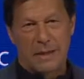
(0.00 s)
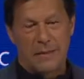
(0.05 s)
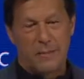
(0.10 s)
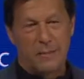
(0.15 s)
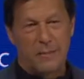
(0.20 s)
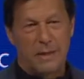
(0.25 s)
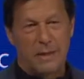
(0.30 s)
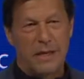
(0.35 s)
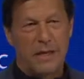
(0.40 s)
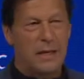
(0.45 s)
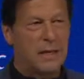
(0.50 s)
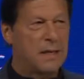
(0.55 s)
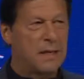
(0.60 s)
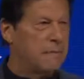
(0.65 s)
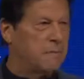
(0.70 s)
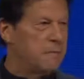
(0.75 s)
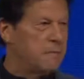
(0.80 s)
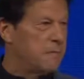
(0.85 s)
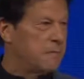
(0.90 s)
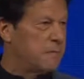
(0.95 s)

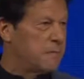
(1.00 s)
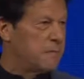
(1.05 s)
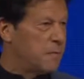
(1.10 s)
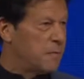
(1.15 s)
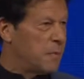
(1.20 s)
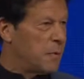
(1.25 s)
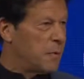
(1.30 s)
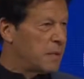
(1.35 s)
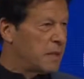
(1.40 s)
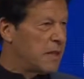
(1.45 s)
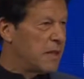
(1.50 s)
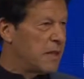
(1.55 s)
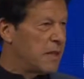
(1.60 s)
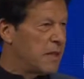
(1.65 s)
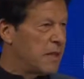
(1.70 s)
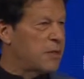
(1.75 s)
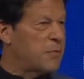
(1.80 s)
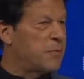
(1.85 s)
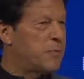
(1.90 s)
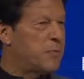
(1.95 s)
The
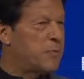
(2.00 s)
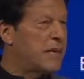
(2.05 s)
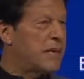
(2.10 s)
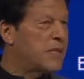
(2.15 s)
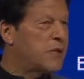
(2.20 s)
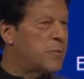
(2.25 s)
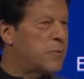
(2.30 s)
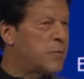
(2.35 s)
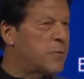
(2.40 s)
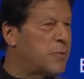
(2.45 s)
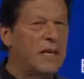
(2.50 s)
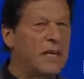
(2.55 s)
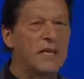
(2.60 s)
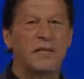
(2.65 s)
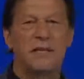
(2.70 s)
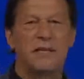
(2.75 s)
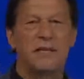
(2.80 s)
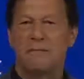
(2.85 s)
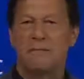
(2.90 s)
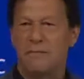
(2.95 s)
experience we
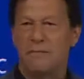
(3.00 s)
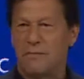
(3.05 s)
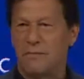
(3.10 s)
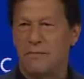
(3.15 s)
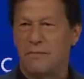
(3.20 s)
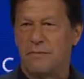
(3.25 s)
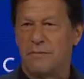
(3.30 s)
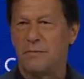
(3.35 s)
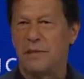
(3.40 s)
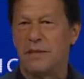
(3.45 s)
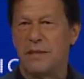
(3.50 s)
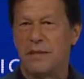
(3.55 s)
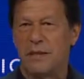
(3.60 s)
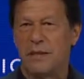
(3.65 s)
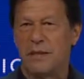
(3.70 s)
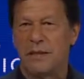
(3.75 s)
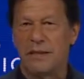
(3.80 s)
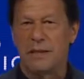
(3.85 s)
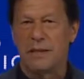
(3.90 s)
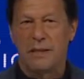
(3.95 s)
learned from
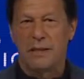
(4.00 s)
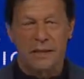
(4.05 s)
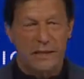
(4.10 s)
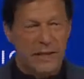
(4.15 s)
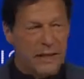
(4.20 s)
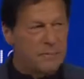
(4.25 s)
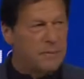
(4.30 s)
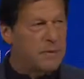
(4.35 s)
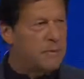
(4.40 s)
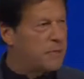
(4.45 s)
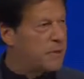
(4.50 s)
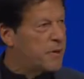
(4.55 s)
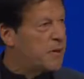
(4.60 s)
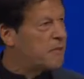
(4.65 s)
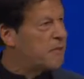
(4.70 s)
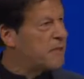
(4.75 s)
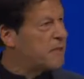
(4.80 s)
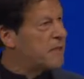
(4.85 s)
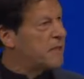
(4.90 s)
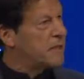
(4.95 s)
the KP
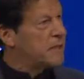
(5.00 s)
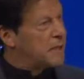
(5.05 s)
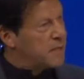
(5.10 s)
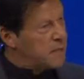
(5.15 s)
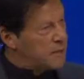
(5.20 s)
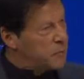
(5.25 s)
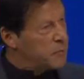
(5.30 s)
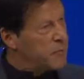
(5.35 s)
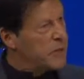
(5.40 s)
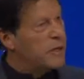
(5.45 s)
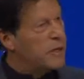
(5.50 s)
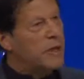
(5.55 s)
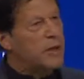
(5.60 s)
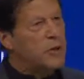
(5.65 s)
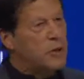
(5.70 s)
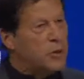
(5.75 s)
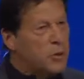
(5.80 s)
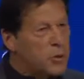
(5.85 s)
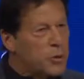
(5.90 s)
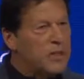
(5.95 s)
province, we are now
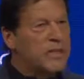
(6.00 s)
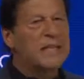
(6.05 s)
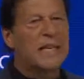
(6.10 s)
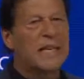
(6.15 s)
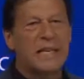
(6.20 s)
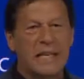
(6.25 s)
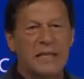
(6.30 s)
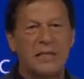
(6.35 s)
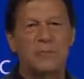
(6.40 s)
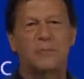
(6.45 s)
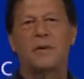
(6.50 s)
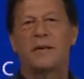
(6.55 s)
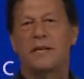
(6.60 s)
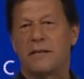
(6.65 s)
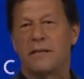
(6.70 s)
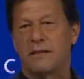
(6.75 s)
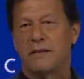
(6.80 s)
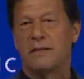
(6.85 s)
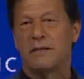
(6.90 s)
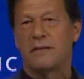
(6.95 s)
using that
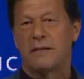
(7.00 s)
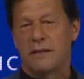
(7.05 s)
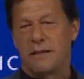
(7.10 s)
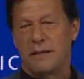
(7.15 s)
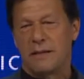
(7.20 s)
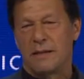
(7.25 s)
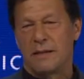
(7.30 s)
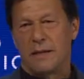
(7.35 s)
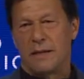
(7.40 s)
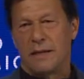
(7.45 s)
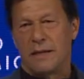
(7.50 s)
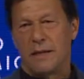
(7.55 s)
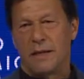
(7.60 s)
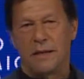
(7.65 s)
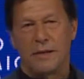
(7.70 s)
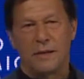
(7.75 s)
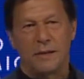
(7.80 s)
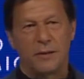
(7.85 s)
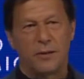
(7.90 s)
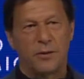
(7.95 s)
experience
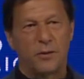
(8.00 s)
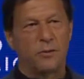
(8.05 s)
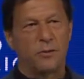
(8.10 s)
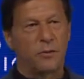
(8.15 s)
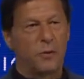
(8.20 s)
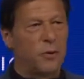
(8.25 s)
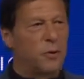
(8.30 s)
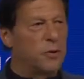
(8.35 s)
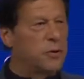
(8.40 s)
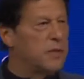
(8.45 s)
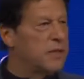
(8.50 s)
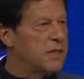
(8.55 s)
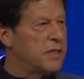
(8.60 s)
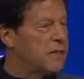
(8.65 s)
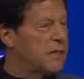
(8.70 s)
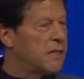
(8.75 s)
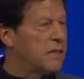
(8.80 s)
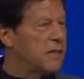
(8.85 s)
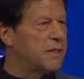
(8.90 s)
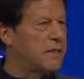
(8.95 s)
to grow
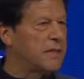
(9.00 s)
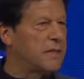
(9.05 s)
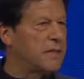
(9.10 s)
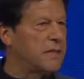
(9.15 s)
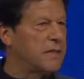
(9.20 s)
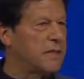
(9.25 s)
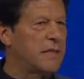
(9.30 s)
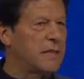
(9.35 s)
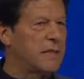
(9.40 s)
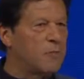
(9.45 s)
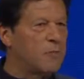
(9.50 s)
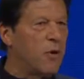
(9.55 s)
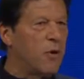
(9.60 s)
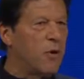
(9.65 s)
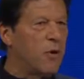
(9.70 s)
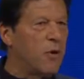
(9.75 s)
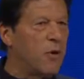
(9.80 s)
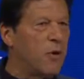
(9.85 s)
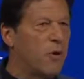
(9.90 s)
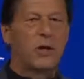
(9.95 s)
these nurseries,
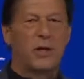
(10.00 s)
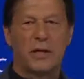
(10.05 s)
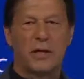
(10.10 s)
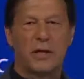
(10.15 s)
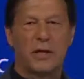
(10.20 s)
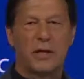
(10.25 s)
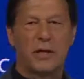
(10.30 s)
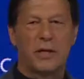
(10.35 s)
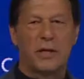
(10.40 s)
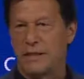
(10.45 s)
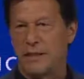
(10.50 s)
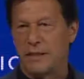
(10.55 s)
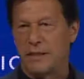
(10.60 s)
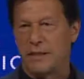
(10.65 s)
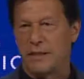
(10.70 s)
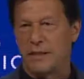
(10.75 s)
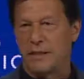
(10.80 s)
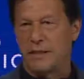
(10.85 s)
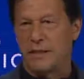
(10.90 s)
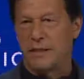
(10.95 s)
involve local
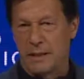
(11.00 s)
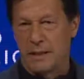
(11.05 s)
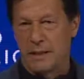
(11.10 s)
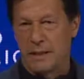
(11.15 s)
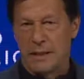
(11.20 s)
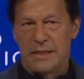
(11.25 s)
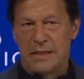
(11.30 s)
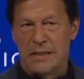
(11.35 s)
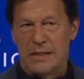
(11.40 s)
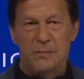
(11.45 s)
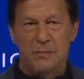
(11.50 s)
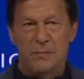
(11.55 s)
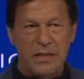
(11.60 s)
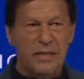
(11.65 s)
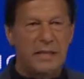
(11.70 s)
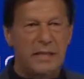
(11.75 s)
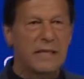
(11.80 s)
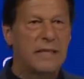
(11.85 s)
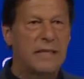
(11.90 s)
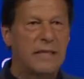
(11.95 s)
communities,
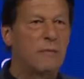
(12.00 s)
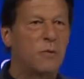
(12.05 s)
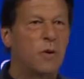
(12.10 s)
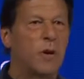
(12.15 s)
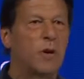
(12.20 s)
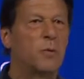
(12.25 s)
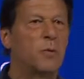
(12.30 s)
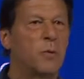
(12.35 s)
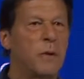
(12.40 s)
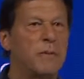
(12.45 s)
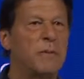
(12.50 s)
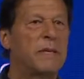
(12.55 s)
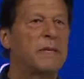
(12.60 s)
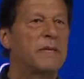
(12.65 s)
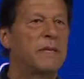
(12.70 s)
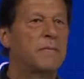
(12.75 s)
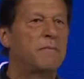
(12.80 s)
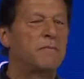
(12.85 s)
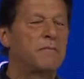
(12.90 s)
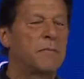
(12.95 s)
especially involve
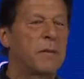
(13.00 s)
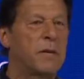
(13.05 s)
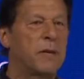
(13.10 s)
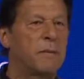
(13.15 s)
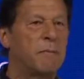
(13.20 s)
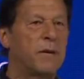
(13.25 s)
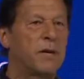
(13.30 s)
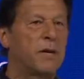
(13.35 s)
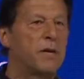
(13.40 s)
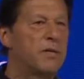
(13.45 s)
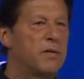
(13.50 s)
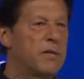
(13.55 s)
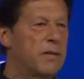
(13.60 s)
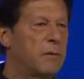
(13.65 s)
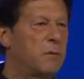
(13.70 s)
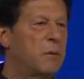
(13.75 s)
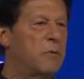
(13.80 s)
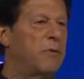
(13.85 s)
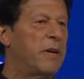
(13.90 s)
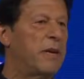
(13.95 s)
women, because
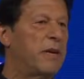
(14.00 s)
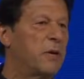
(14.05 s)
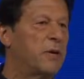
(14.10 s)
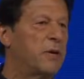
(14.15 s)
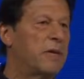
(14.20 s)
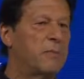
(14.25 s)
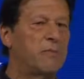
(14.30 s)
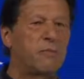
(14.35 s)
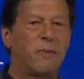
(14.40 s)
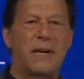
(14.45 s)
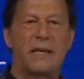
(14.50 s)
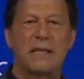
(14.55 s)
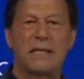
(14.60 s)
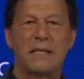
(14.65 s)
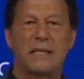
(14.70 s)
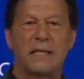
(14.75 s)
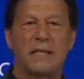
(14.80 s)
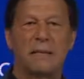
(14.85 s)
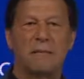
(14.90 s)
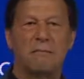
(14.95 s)
they were very good in
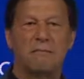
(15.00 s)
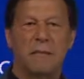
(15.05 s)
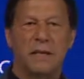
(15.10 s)
planting,